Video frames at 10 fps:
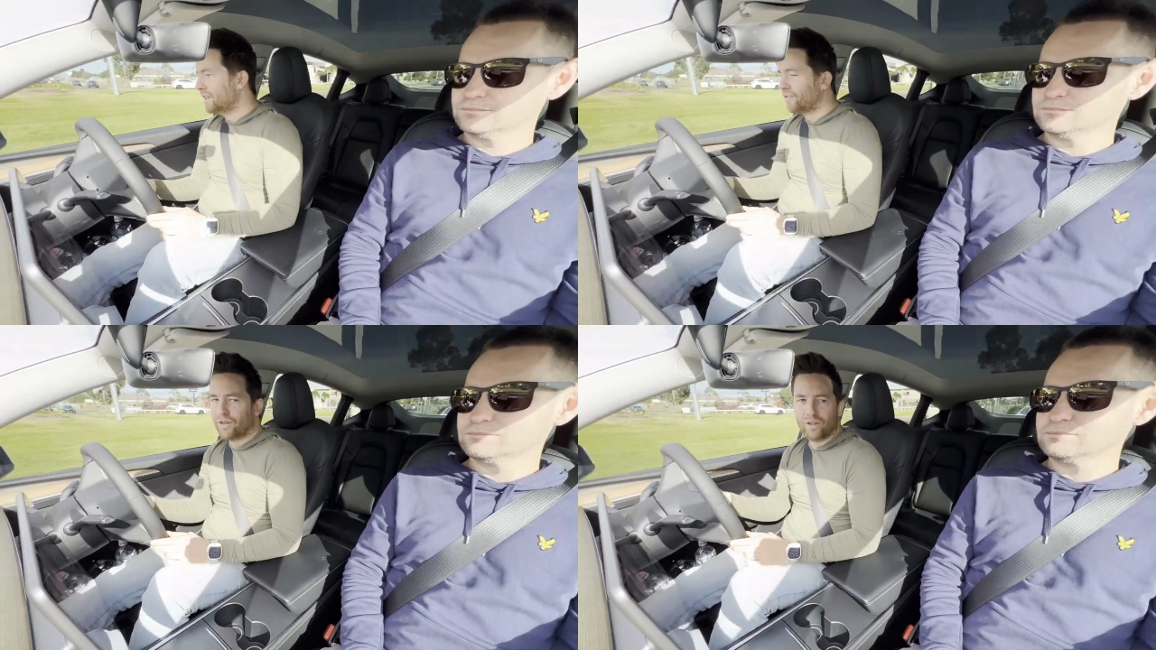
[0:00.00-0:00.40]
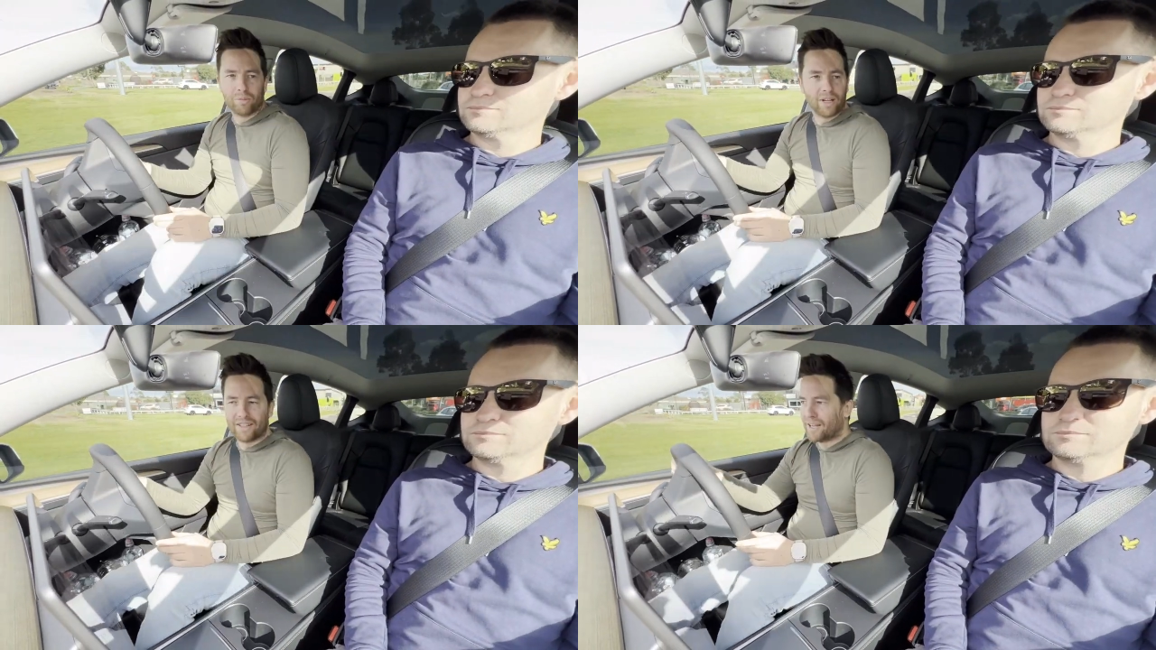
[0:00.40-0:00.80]
Speaker 1: and you've got
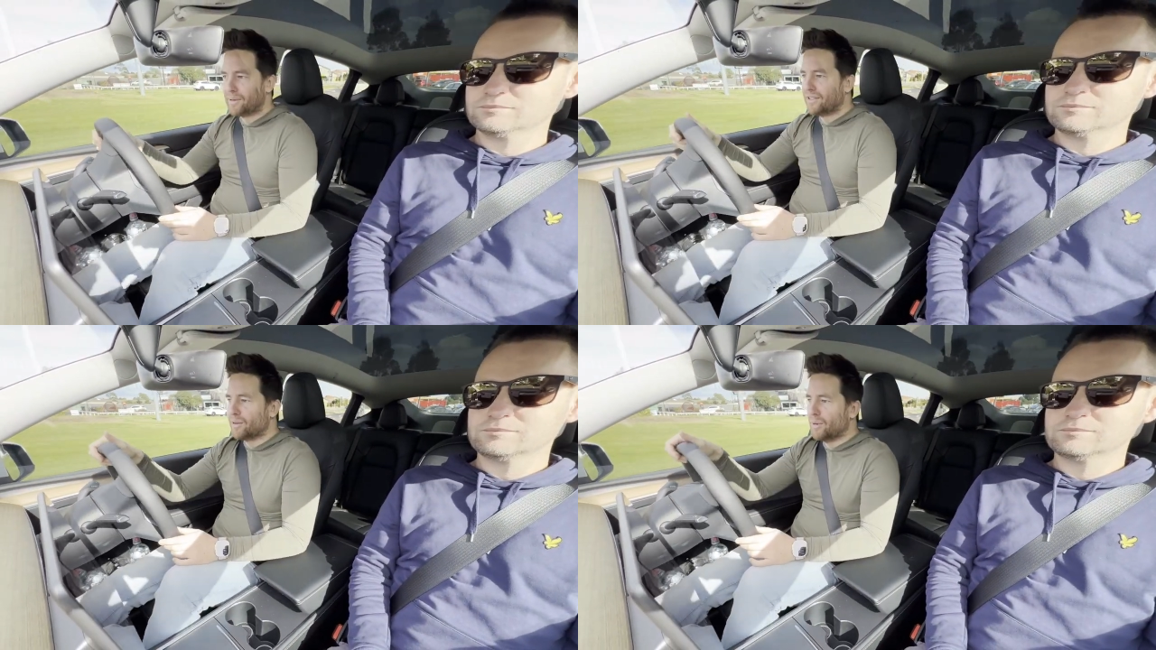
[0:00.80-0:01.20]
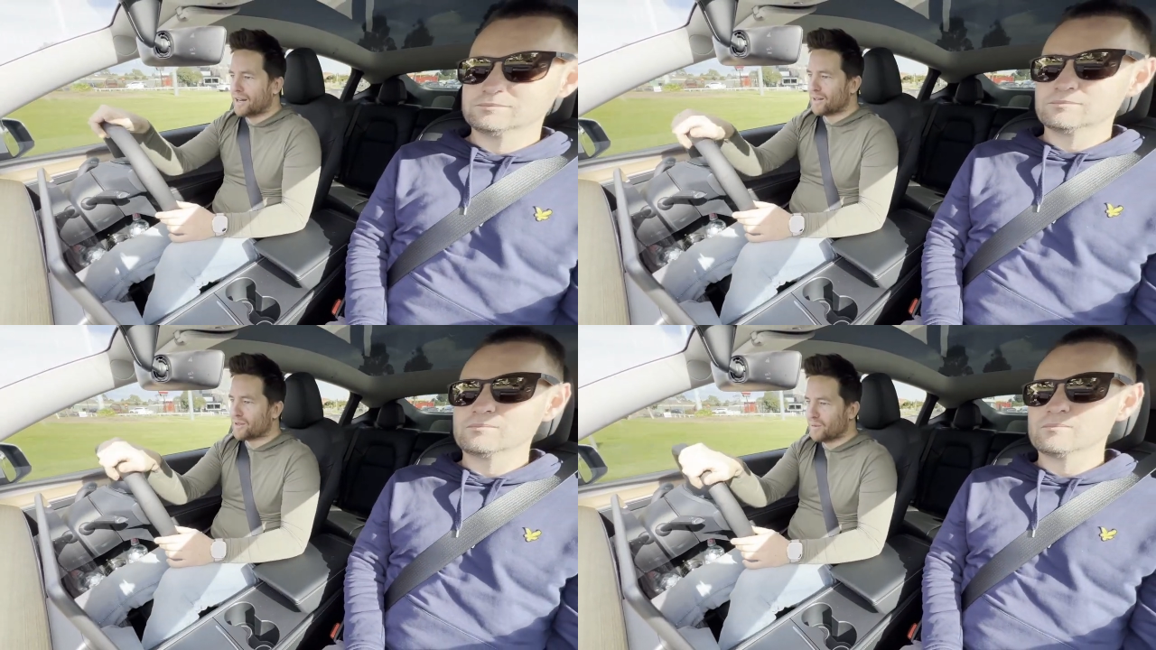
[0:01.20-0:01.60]
new players coming to the
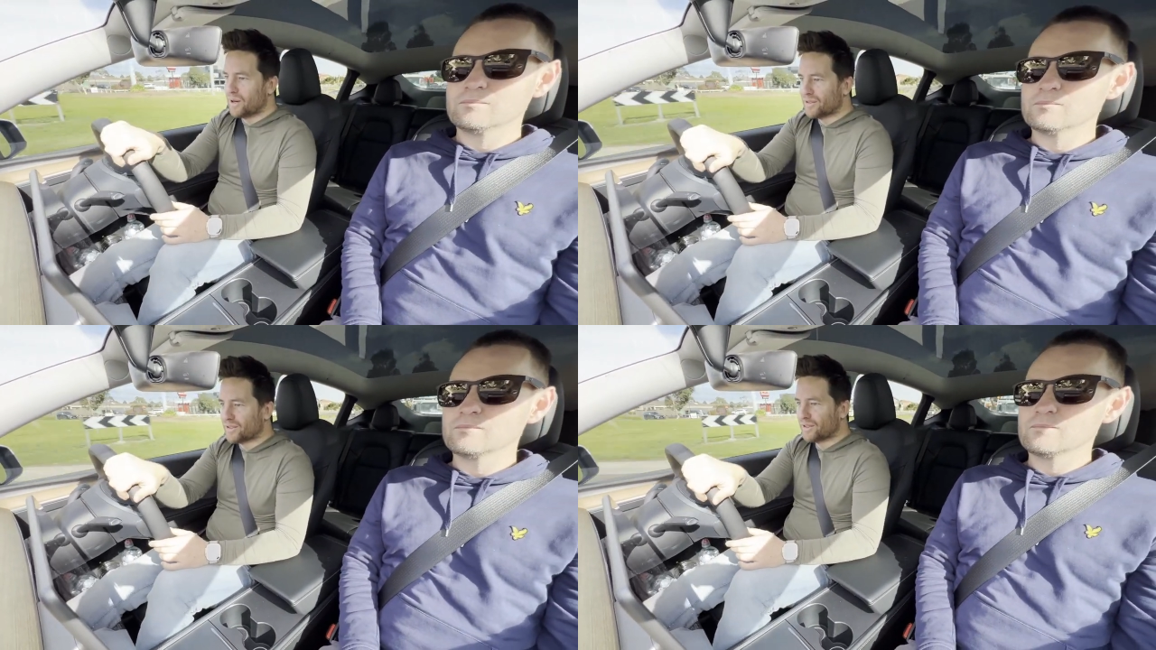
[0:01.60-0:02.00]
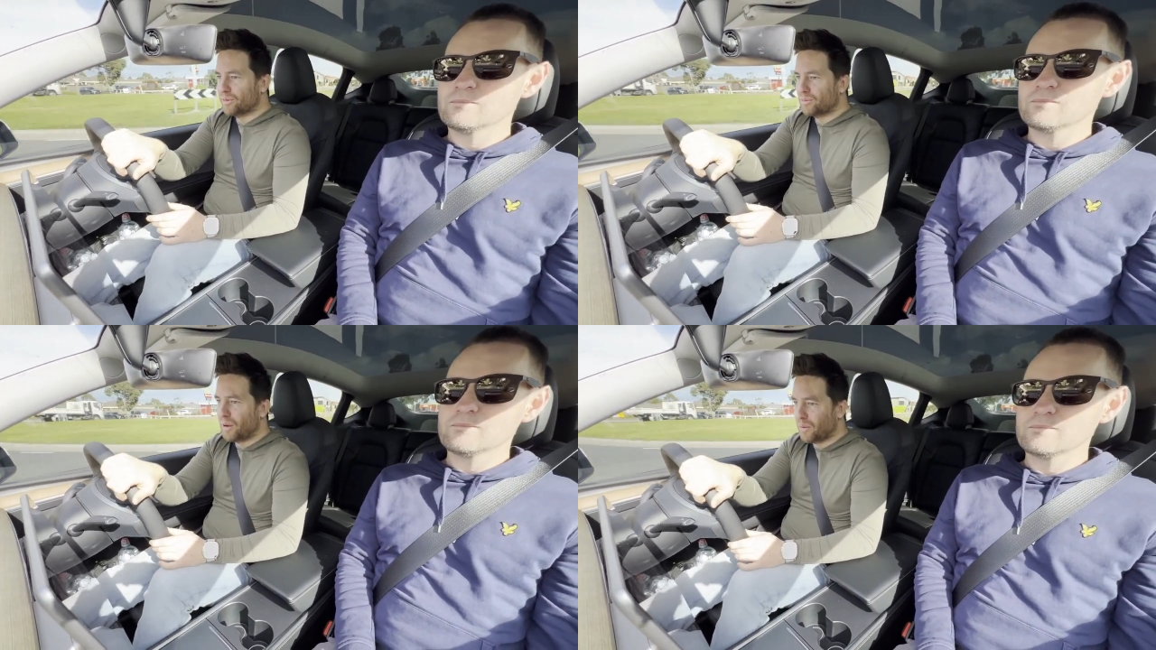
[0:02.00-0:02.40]
market as well. So
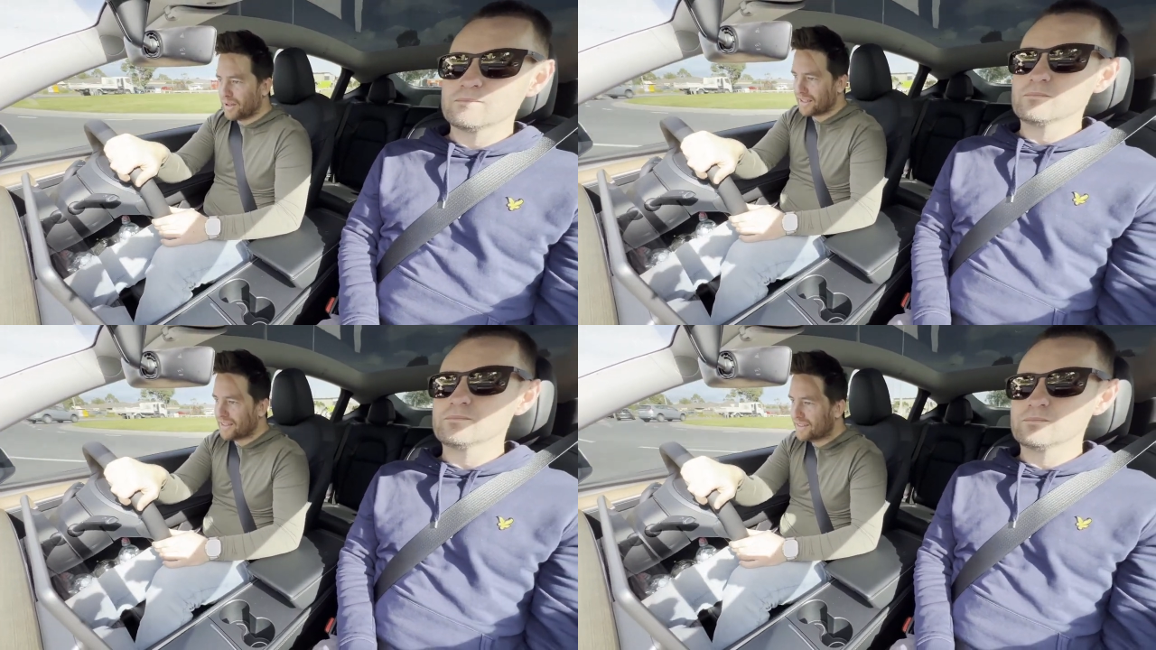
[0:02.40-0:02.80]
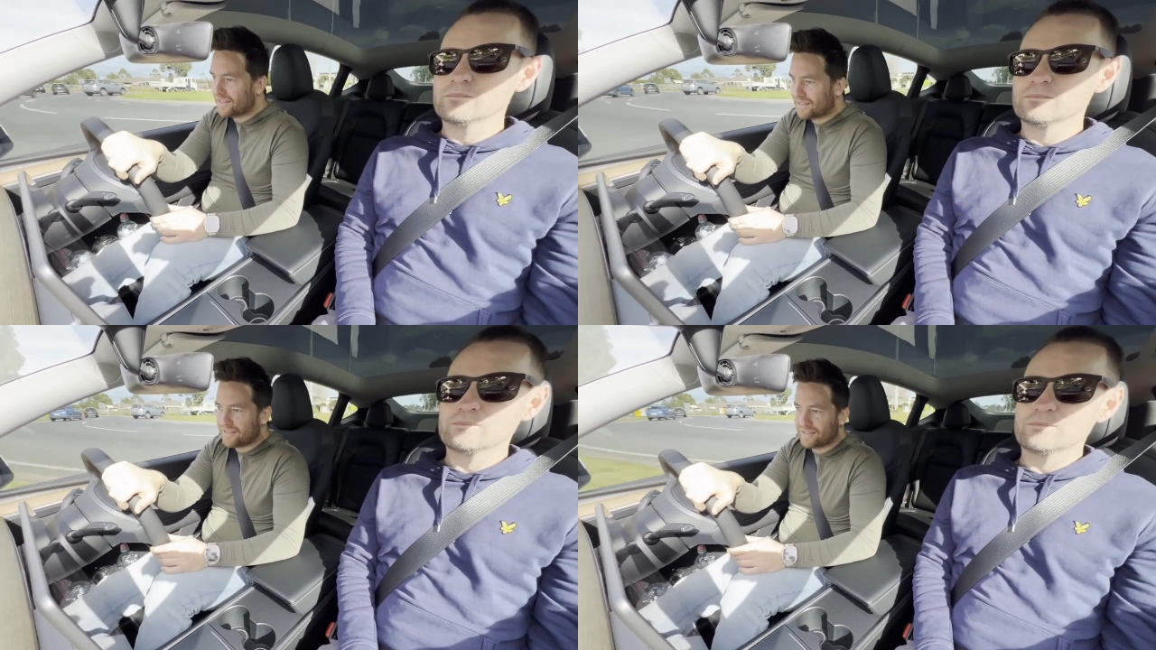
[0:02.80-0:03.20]

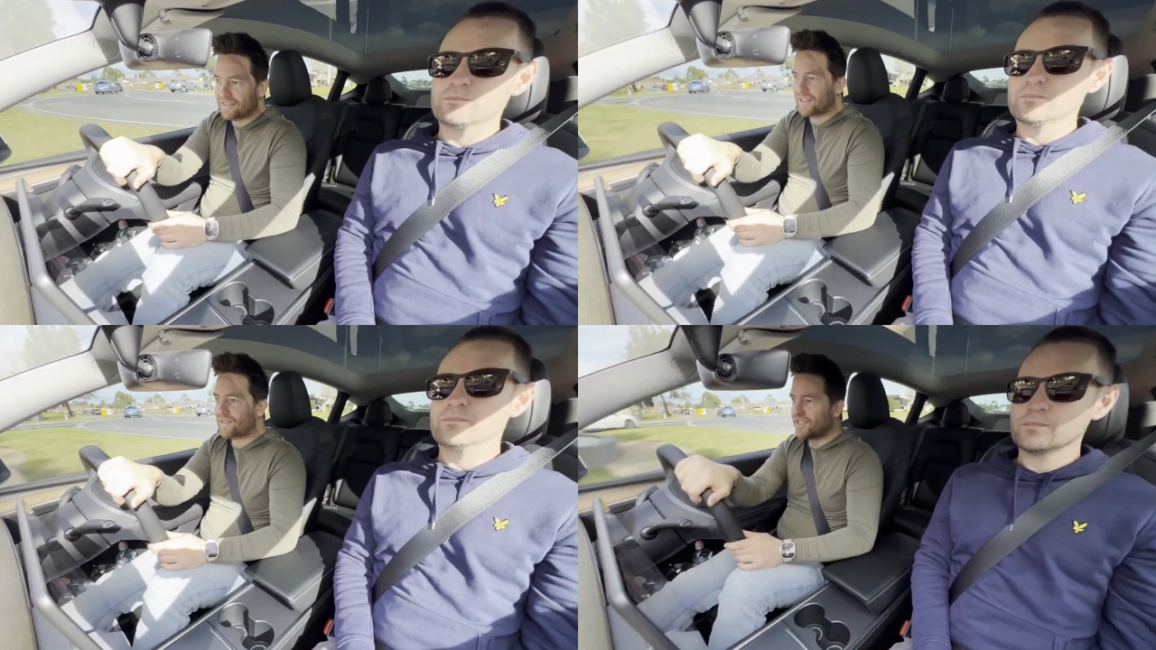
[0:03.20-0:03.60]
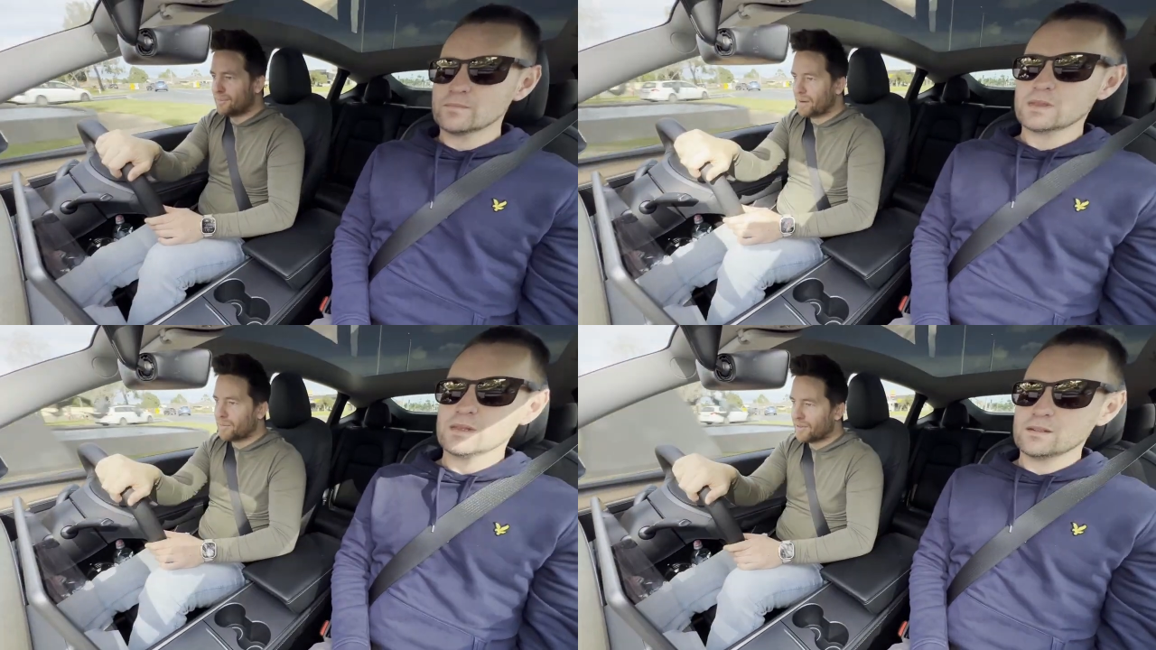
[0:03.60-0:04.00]
BYD, they've just
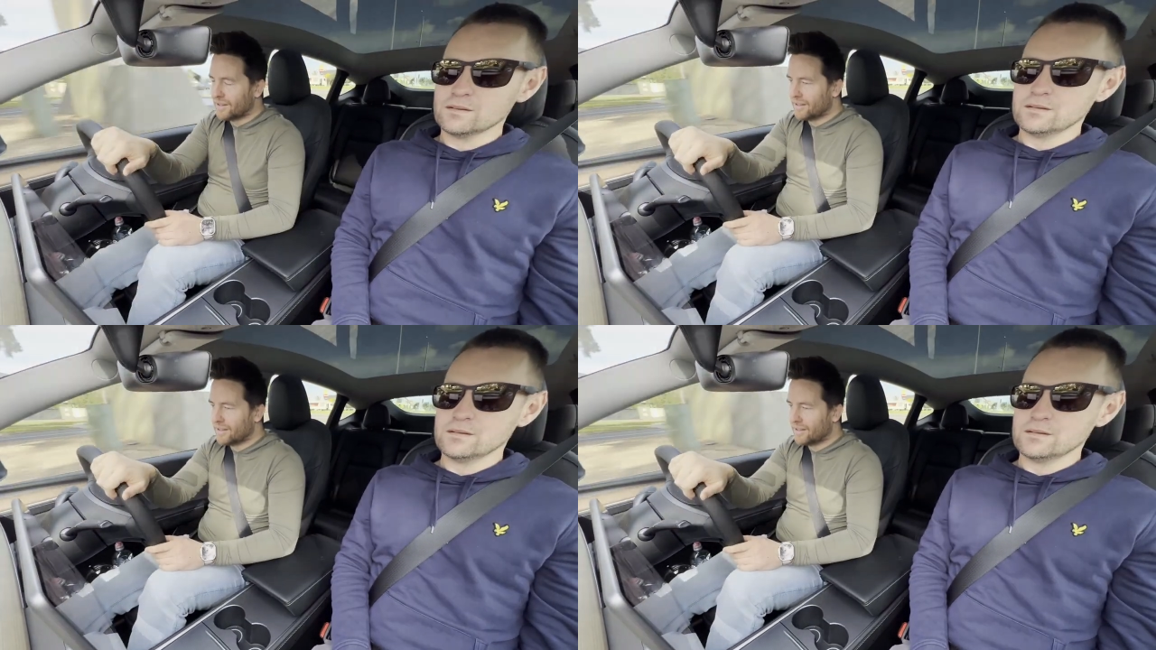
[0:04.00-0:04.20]
come out with